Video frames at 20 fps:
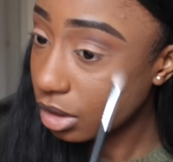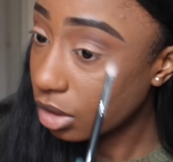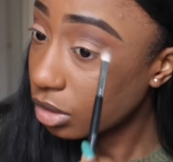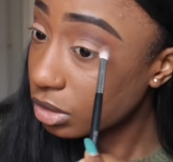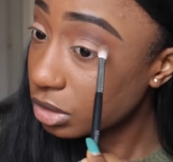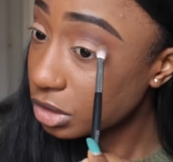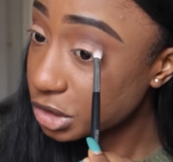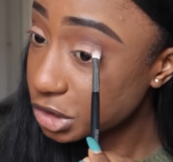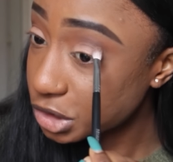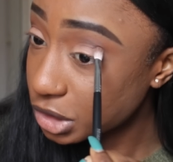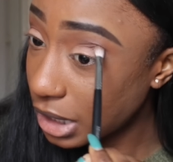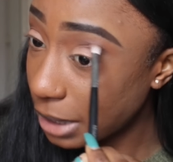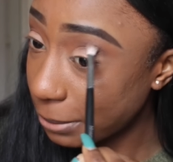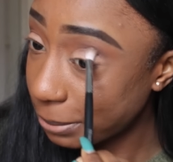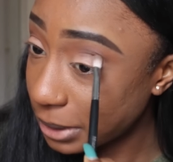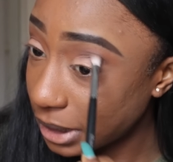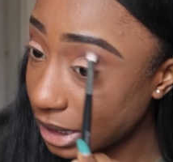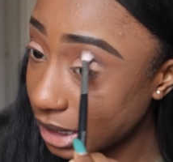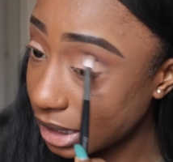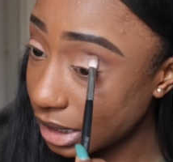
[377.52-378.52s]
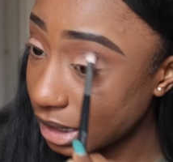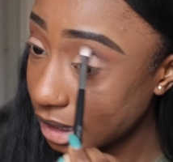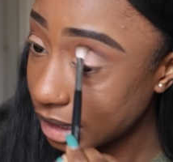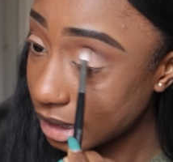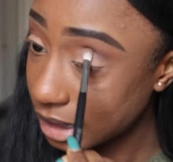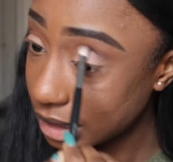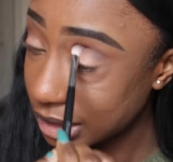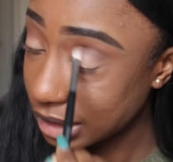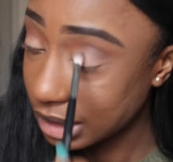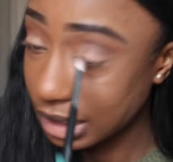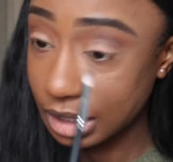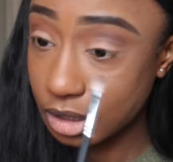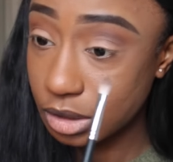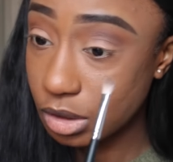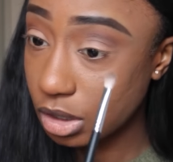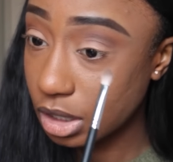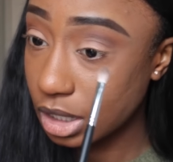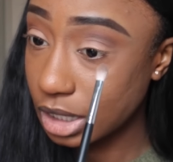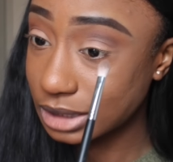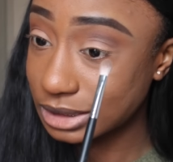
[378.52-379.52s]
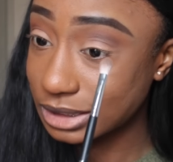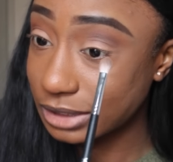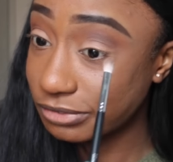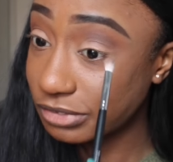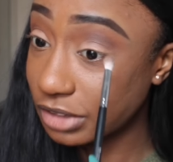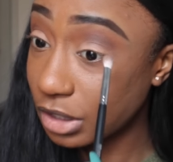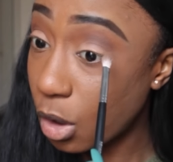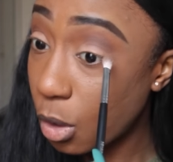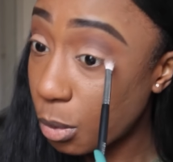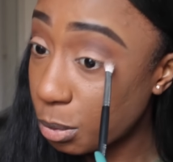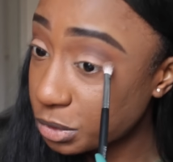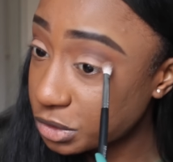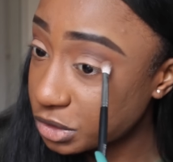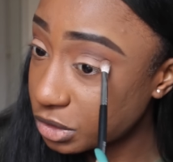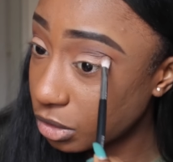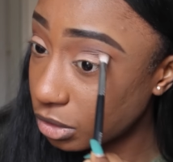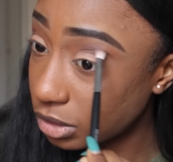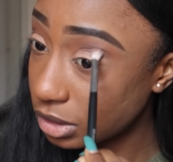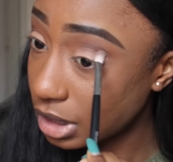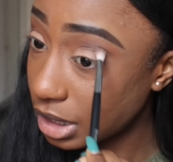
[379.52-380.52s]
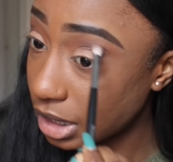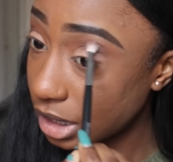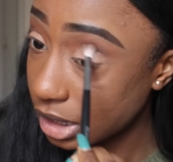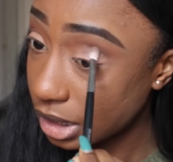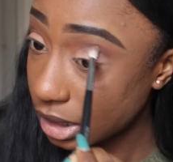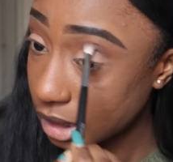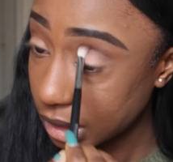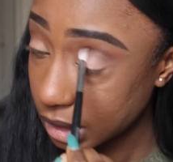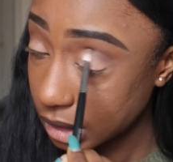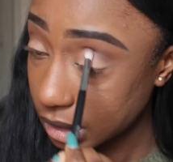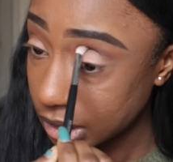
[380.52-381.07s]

the colors should appear like as if they're almost not there.